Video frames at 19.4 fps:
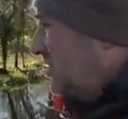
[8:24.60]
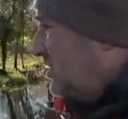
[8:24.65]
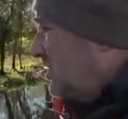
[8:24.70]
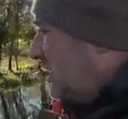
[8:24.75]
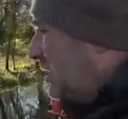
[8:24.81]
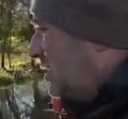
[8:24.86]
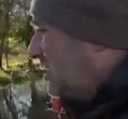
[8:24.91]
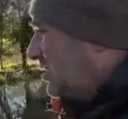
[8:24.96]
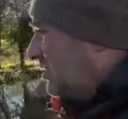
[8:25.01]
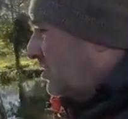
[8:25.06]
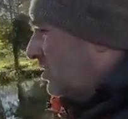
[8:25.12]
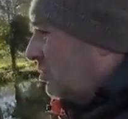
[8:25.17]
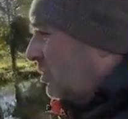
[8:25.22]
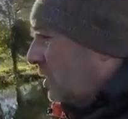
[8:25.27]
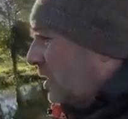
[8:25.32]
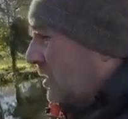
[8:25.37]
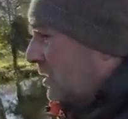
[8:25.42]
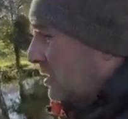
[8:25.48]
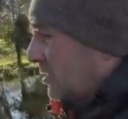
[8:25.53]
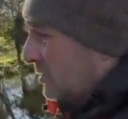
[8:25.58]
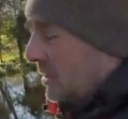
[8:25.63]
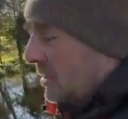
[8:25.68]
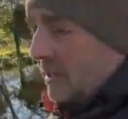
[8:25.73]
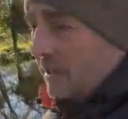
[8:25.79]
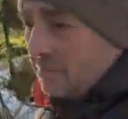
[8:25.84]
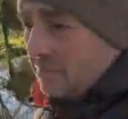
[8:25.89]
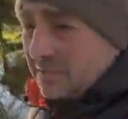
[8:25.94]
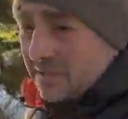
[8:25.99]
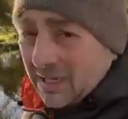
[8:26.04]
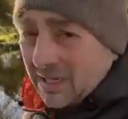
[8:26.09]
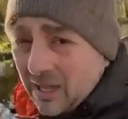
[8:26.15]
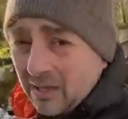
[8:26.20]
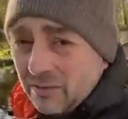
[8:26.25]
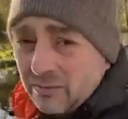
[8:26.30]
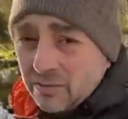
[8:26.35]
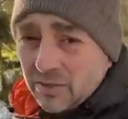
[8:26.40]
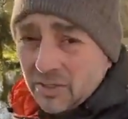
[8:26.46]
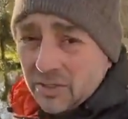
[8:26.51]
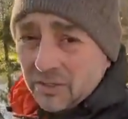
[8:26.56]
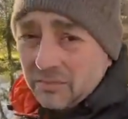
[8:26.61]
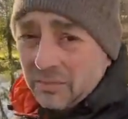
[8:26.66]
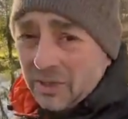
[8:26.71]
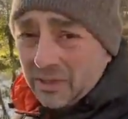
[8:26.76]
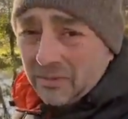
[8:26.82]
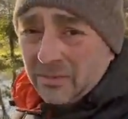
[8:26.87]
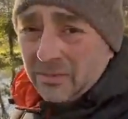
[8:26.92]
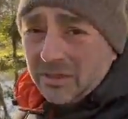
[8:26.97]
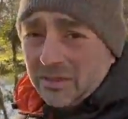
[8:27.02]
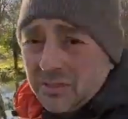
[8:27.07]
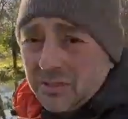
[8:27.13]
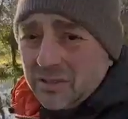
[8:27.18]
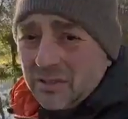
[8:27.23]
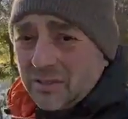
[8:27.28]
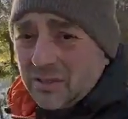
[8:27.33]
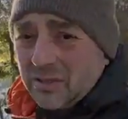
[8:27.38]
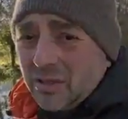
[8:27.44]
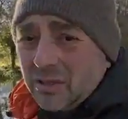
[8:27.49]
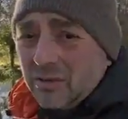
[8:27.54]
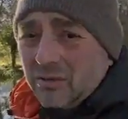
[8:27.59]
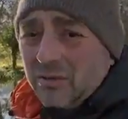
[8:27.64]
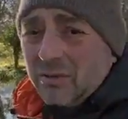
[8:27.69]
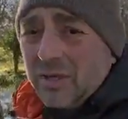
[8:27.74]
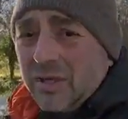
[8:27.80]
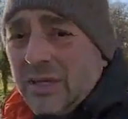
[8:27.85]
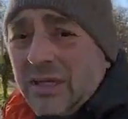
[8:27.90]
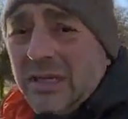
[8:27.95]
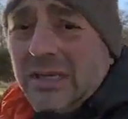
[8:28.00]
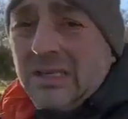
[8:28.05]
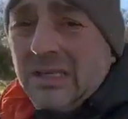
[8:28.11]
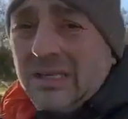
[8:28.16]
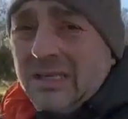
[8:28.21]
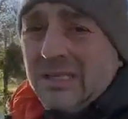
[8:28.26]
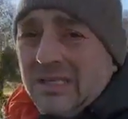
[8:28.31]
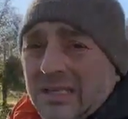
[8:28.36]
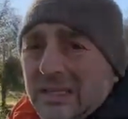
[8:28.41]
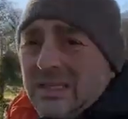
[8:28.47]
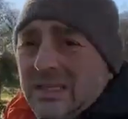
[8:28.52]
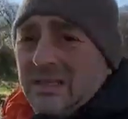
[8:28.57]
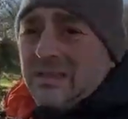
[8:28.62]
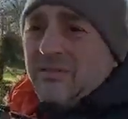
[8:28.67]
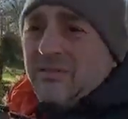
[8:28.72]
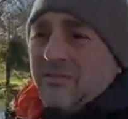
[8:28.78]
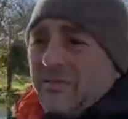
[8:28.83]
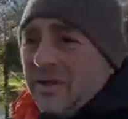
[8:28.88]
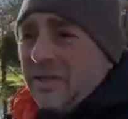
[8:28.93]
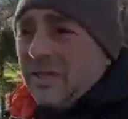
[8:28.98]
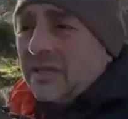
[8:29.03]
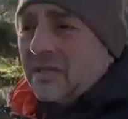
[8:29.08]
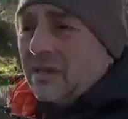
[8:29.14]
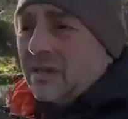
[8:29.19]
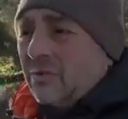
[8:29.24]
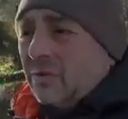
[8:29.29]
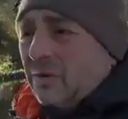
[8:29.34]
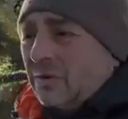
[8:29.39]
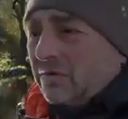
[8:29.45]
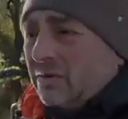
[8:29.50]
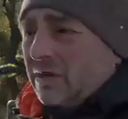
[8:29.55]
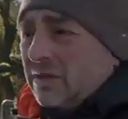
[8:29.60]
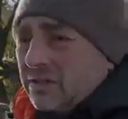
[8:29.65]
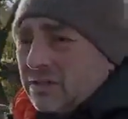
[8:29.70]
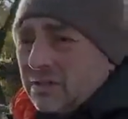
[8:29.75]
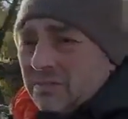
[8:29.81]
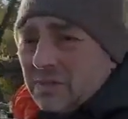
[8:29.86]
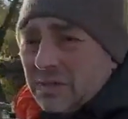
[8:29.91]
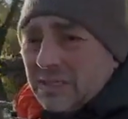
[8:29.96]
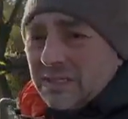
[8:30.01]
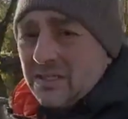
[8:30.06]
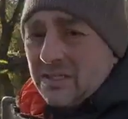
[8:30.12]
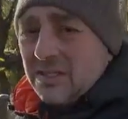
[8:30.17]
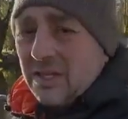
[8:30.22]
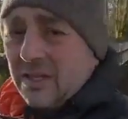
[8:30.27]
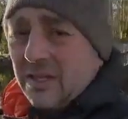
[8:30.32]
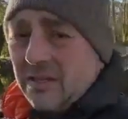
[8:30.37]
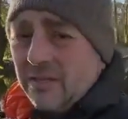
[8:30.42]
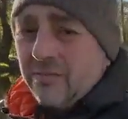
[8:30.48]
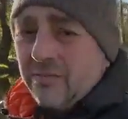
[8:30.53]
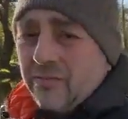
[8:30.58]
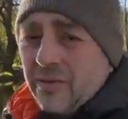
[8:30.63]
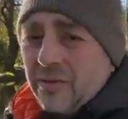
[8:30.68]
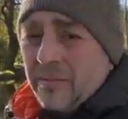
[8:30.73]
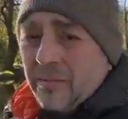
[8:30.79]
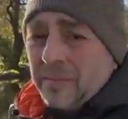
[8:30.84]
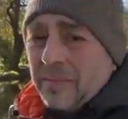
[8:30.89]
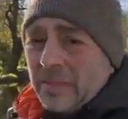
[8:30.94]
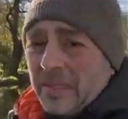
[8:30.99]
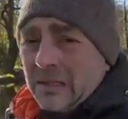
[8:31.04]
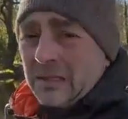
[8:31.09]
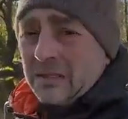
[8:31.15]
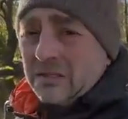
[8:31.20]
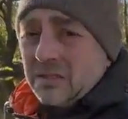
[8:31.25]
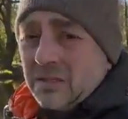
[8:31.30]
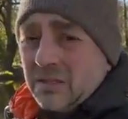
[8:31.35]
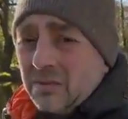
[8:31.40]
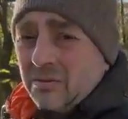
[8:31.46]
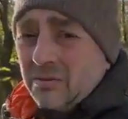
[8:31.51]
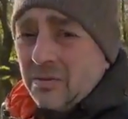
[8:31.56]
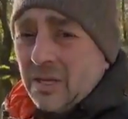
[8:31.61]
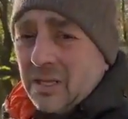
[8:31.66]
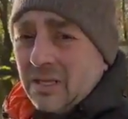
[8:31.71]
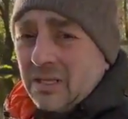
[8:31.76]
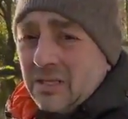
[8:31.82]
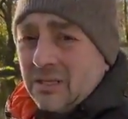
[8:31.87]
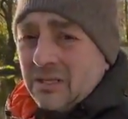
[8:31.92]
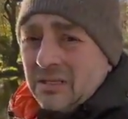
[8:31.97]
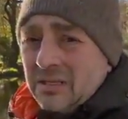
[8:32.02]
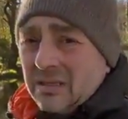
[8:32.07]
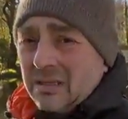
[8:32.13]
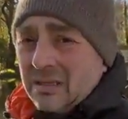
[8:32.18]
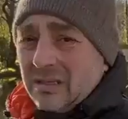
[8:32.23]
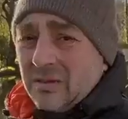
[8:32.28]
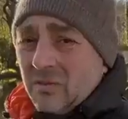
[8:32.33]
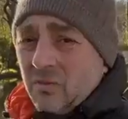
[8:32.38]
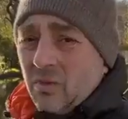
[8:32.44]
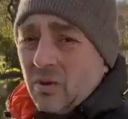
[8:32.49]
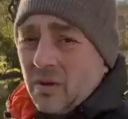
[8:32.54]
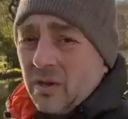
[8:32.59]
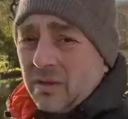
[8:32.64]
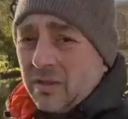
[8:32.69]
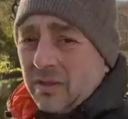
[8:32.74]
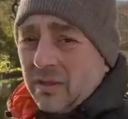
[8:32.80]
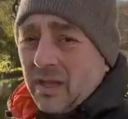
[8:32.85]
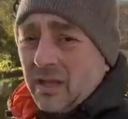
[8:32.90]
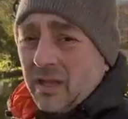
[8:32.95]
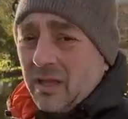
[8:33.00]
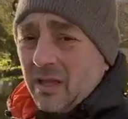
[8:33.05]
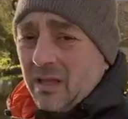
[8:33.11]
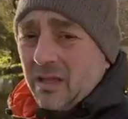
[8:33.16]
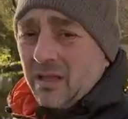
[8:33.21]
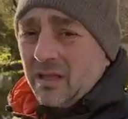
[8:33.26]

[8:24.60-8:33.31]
son and I are working on an empty house at the moment, so we figured that we're reasonably safe to work there.